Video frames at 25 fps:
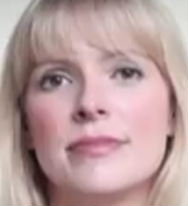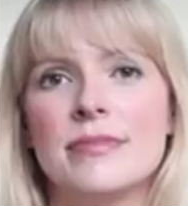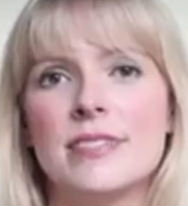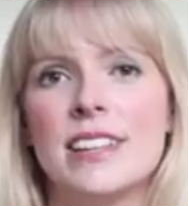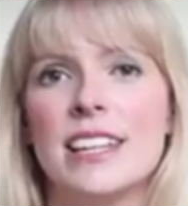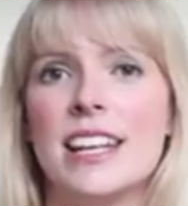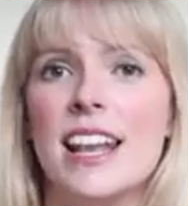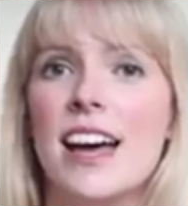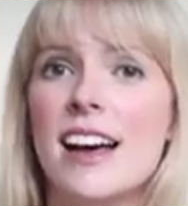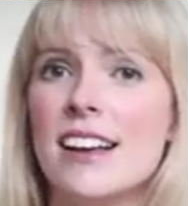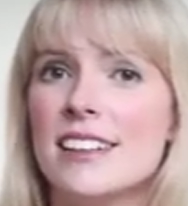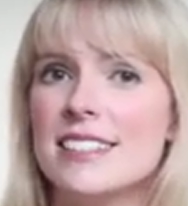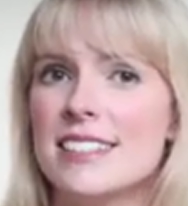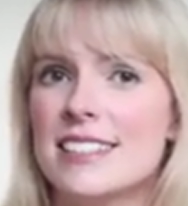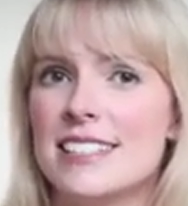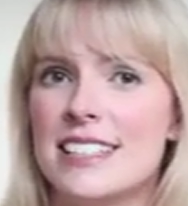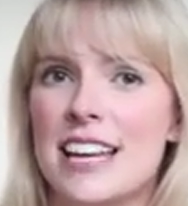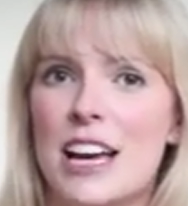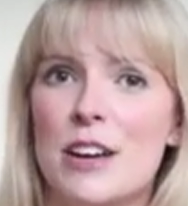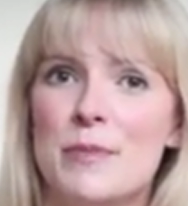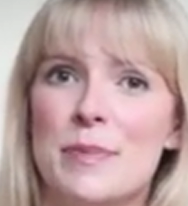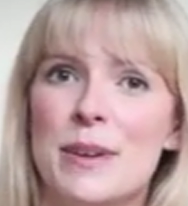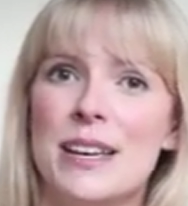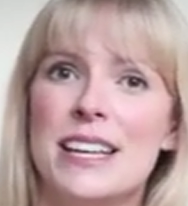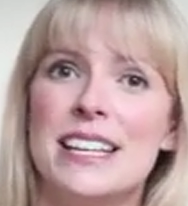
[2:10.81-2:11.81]
The last
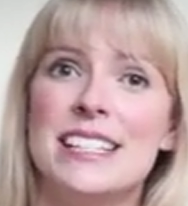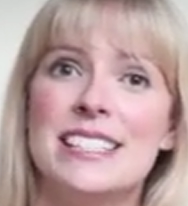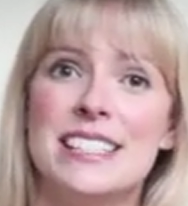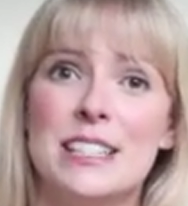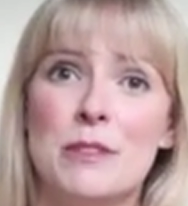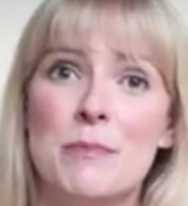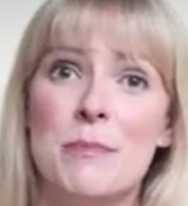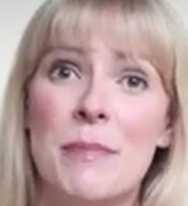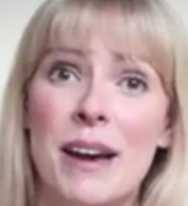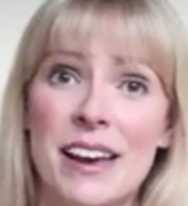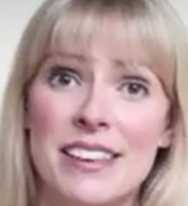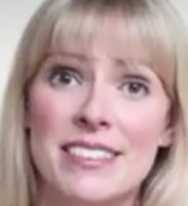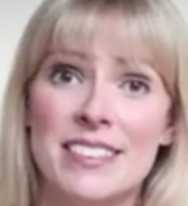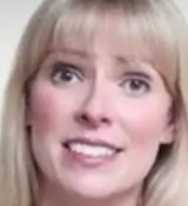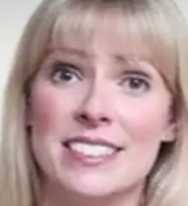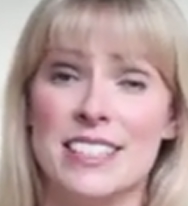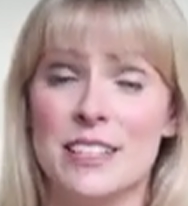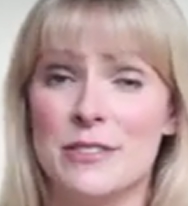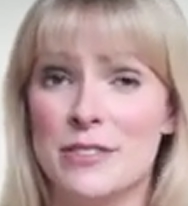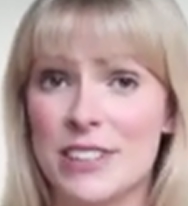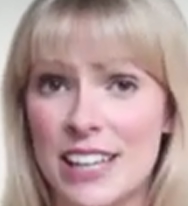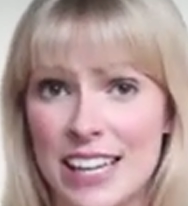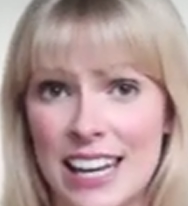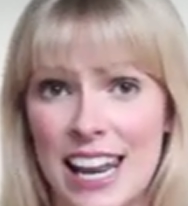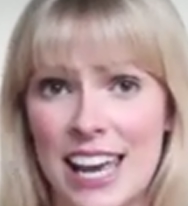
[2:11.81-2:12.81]
step is the method
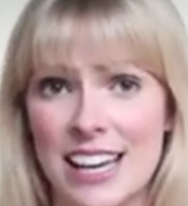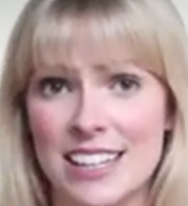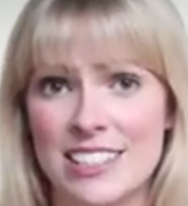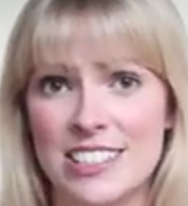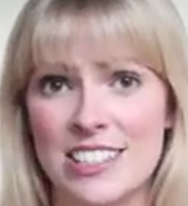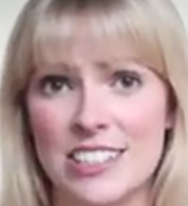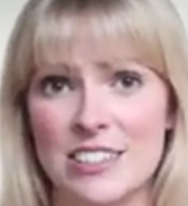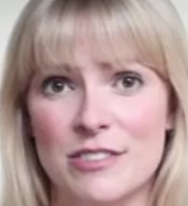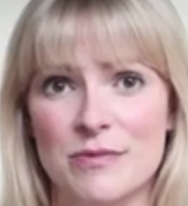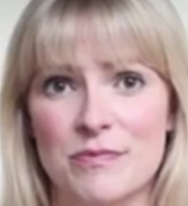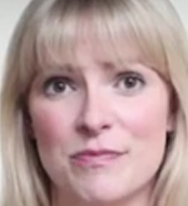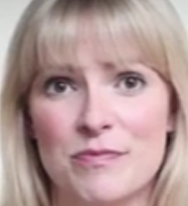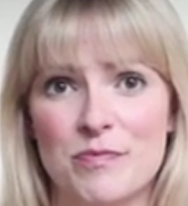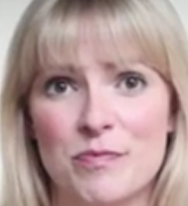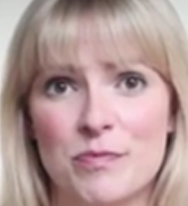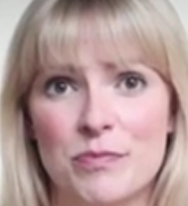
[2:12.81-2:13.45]
of collection.